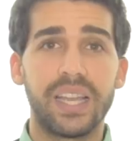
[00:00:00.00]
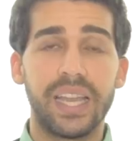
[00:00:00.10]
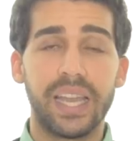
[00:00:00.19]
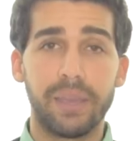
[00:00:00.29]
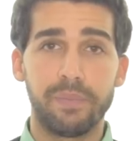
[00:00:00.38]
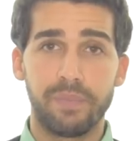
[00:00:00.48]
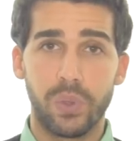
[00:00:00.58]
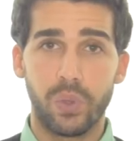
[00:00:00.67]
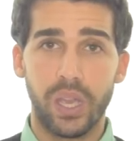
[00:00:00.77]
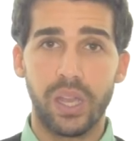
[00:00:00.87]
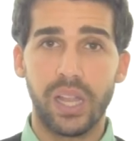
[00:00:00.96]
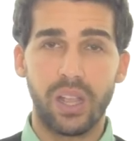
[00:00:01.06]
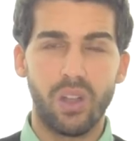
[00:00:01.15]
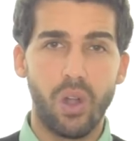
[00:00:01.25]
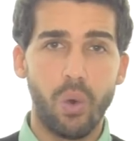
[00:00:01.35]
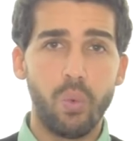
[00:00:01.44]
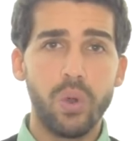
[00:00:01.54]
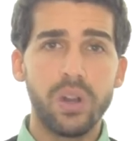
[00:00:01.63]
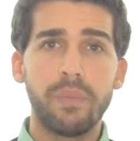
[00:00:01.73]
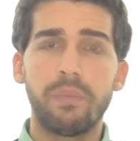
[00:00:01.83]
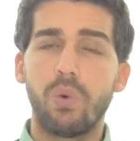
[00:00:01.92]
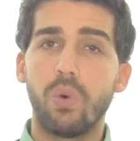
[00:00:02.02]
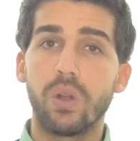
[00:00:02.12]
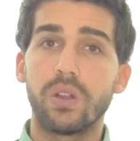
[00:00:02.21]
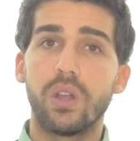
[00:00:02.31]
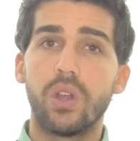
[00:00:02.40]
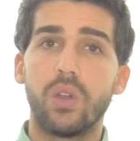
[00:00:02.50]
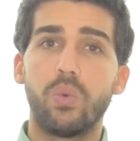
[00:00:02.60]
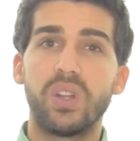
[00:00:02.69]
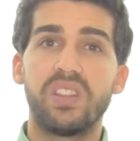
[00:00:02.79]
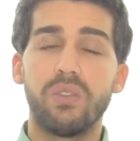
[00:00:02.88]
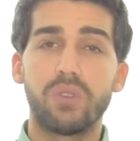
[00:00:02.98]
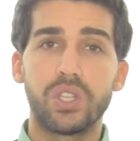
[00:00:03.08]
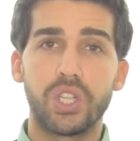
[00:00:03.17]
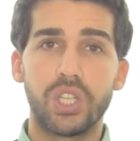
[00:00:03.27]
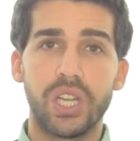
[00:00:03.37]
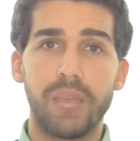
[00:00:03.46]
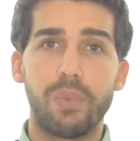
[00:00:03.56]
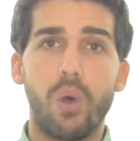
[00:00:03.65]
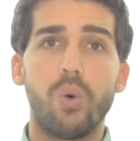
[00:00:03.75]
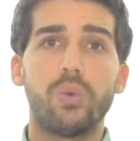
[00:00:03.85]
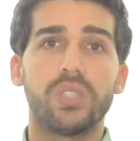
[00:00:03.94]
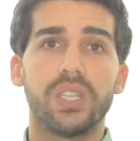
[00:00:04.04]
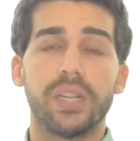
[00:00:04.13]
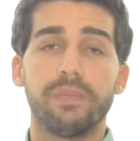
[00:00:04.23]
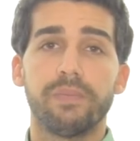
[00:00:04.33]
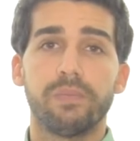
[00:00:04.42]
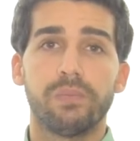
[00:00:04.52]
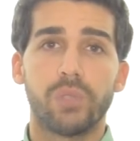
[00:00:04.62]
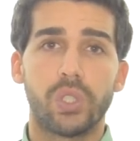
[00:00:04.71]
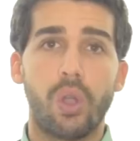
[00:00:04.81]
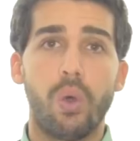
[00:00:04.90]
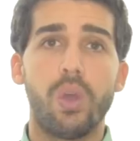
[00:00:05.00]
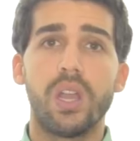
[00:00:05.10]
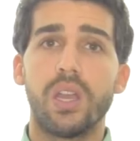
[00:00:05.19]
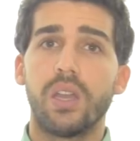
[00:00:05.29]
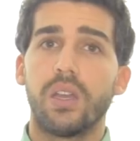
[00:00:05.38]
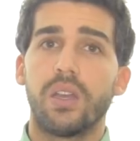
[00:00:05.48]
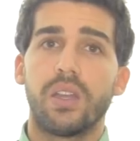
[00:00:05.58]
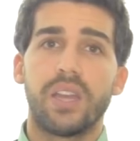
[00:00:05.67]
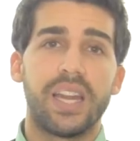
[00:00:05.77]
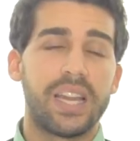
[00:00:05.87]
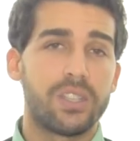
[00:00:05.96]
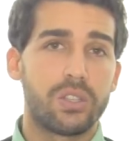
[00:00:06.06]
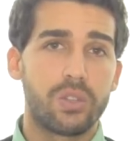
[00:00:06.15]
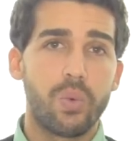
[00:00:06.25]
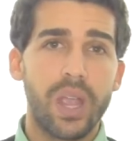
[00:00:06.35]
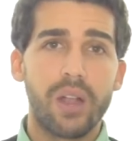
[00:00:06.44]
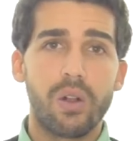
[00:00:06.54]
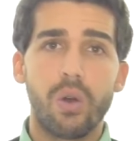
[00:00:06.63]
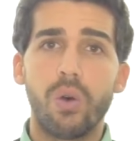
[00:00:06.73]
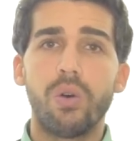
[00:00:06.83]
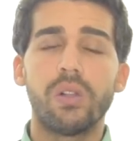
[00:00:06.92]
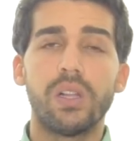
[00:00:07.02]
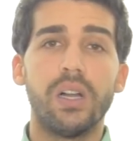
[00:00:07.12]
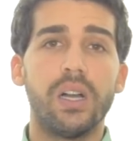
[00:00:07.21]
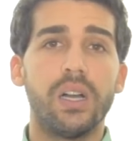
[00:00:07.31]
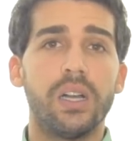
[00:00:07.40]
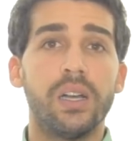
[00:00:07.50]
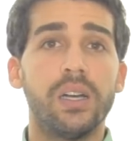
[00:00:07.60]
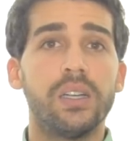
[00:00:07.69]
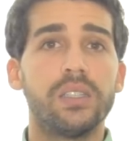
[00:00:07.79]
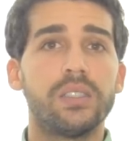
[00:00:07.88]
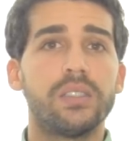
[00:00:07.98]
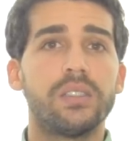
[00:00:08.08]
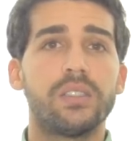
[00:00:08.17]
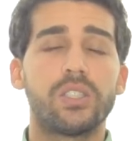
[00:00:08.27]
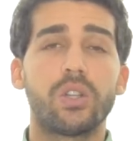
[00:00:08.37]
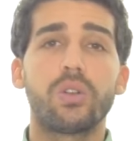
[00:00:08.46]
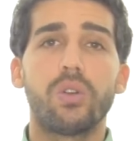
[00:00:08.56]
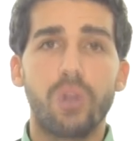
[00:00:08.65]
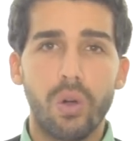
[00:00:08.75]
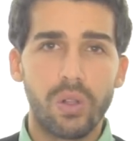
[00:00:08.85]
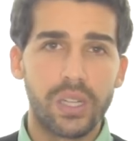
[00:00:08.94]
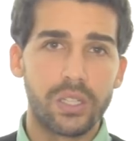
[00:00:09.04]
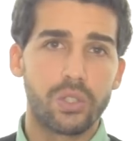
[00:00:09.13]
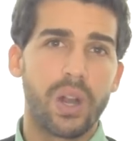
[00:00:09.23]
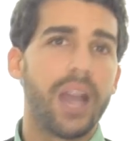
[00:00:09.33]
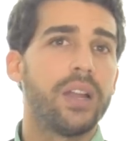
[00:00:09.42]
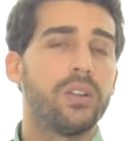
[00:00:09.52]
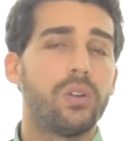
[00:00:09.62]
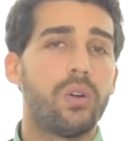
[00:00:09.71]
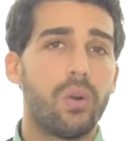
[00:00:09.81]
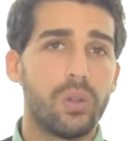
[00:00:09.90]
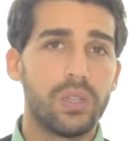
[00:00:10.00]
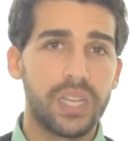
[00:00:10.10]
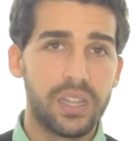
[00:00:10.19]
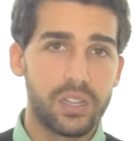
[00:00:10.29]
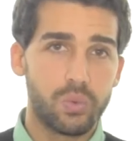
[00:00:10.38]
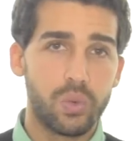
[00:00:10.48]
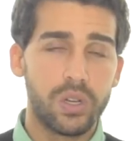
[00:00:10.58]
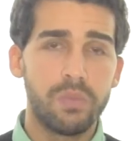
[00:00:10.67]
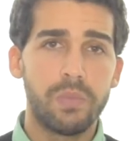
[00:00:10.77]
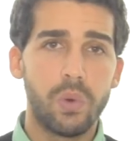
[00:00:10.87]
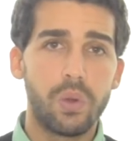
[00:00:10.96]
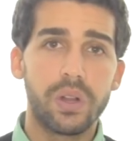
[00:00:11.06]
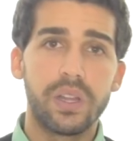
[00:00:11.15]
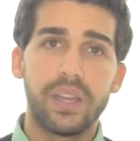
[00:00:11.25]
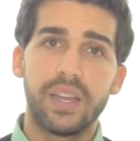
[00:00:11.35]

game, okay, like a wooden board with different shaped holes in it. So It has a square hole, a circle hole, and a triangle hole in this wooden board.